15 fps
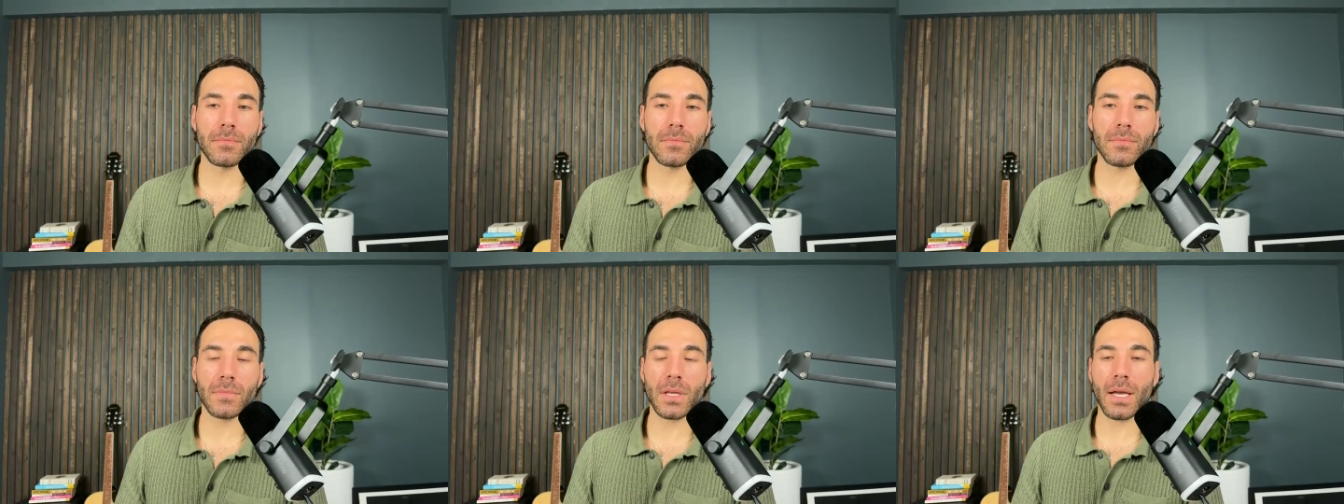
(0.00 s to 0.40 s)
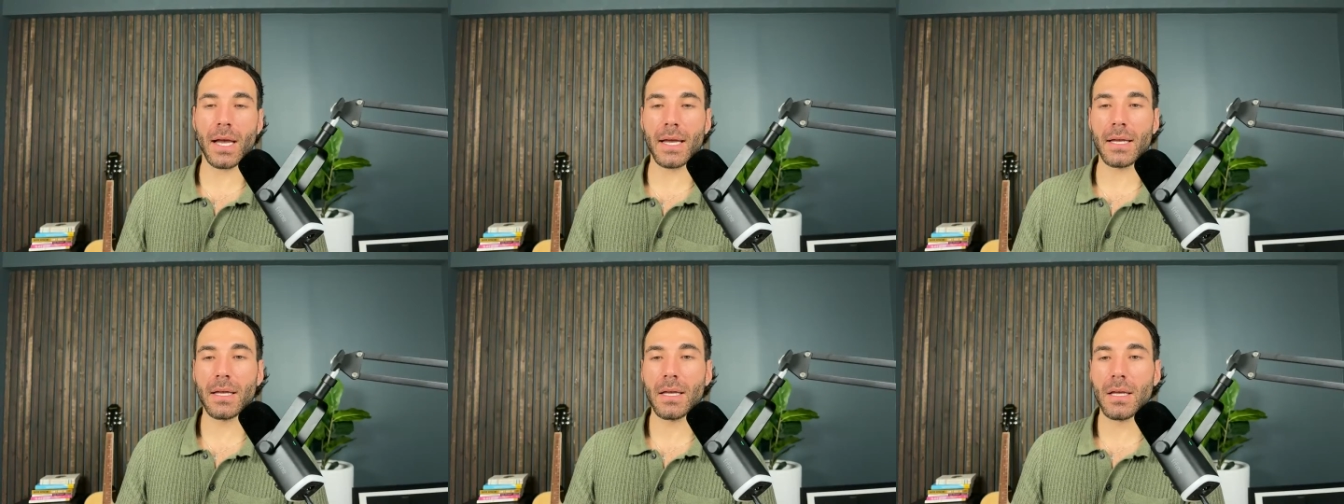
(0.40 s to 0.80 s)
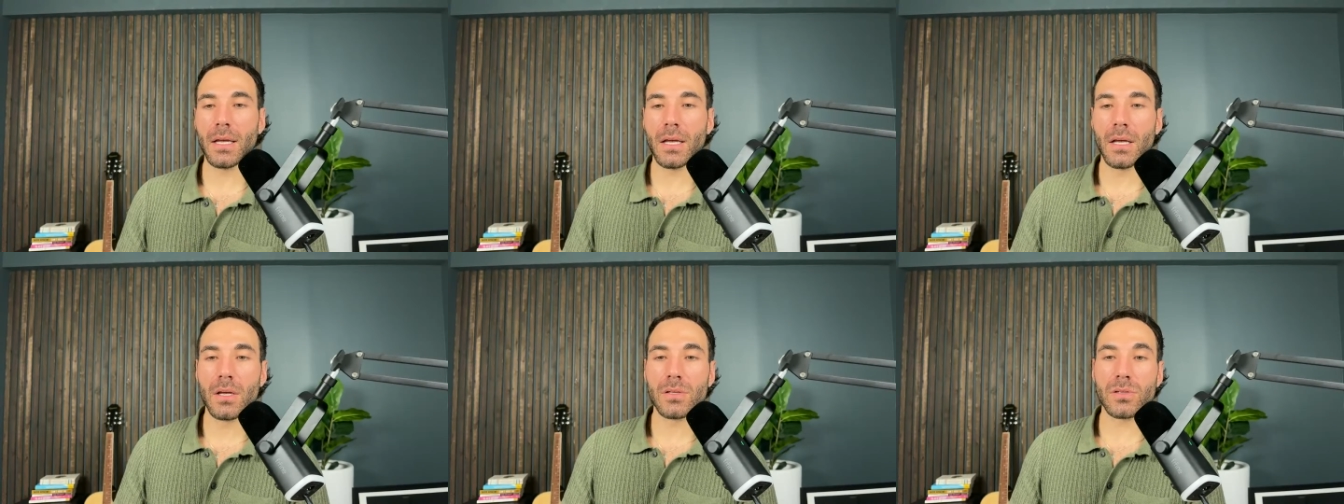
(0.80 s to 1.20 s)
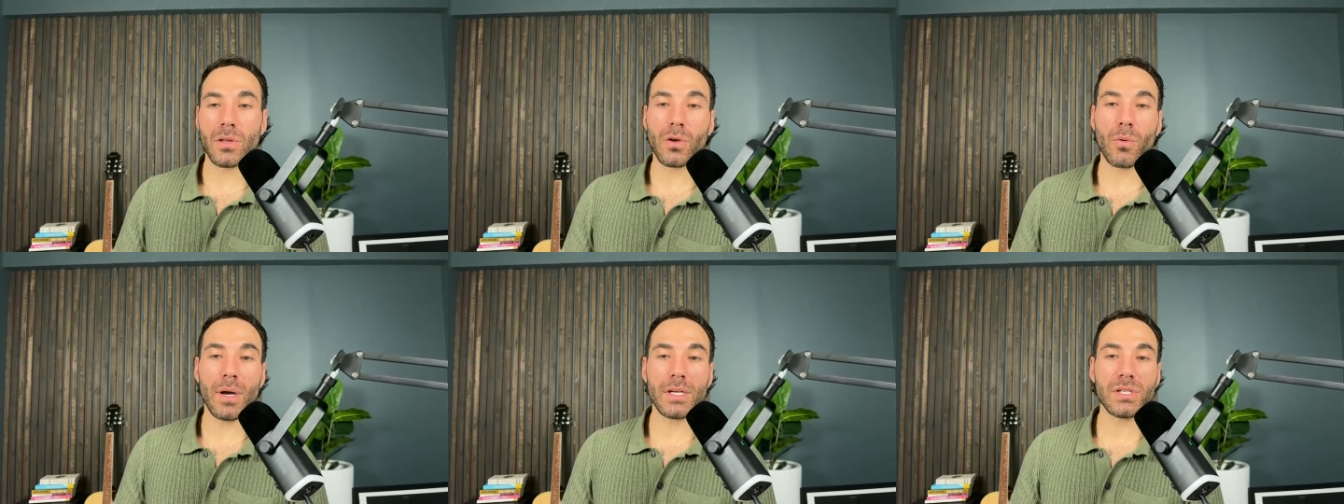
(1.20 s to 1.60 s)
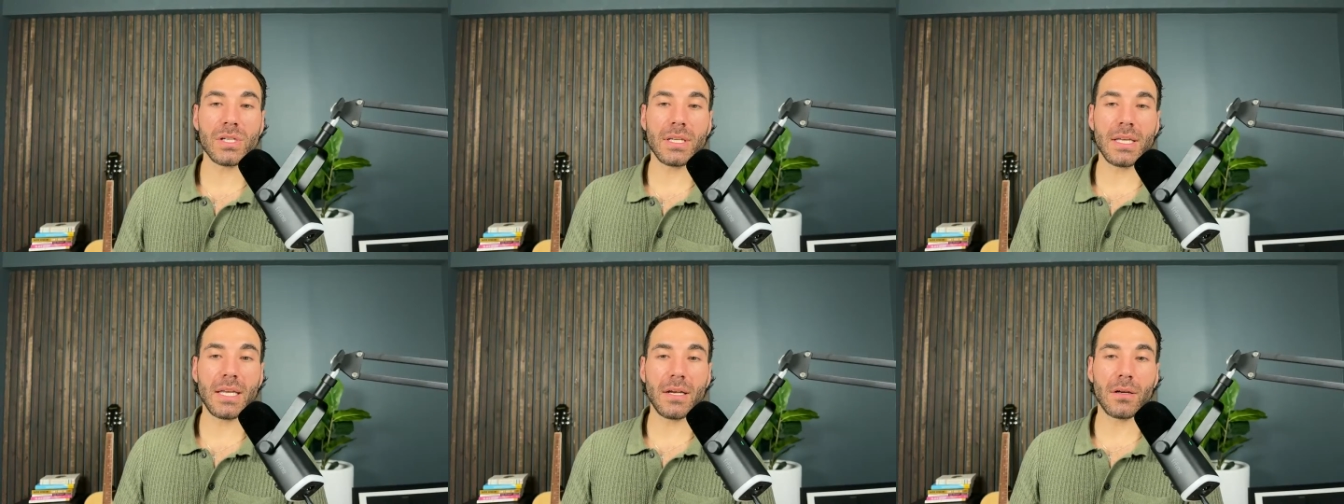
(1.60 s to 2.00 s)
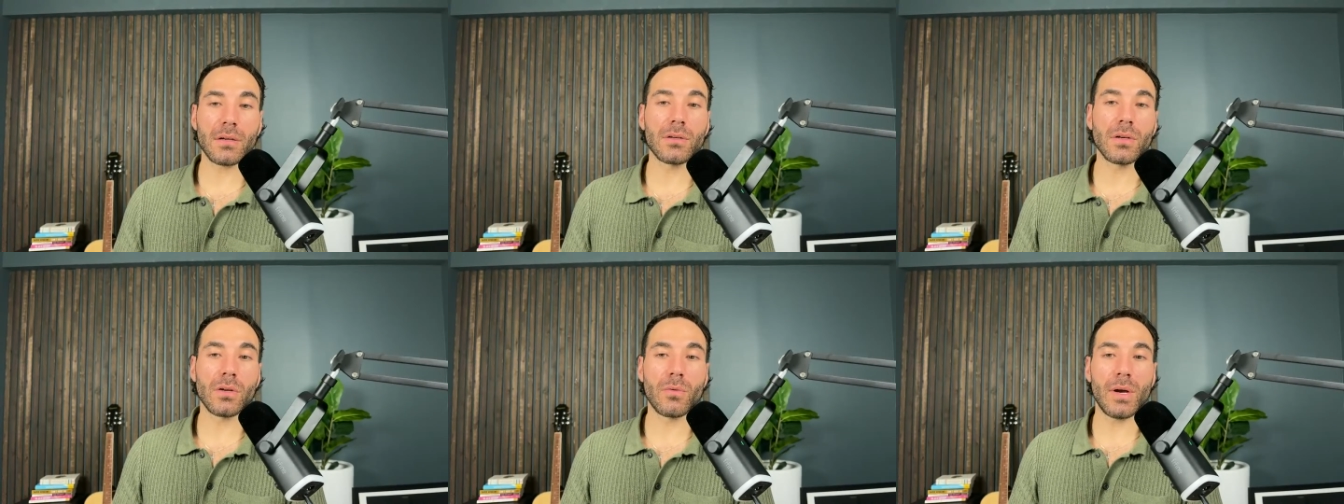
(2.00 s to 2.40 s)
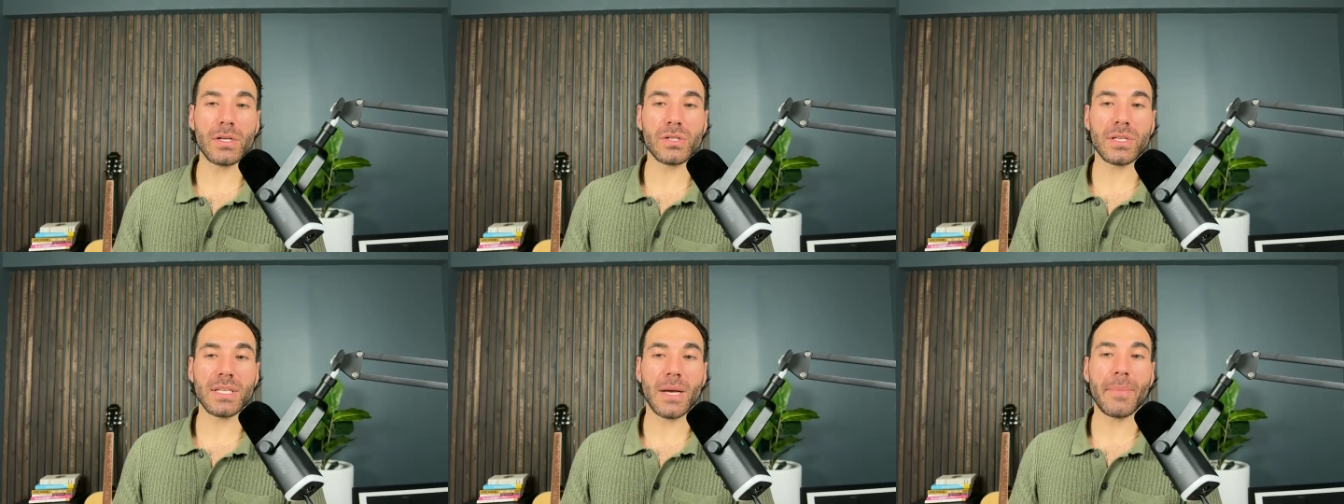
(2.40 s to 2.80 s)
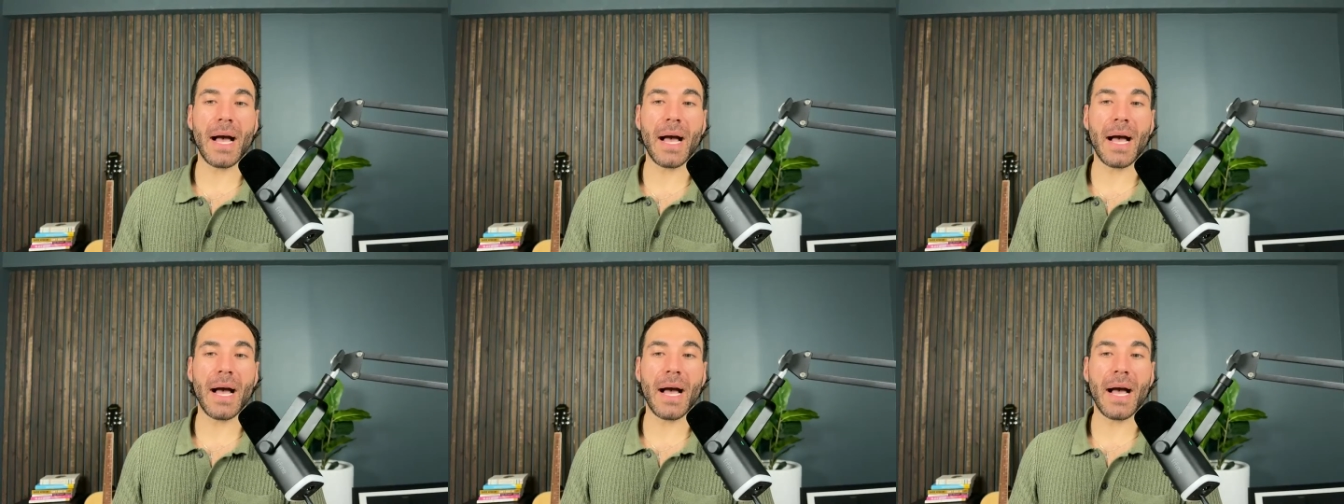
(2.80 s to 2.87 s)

Okay. So the question here, good question, Tom.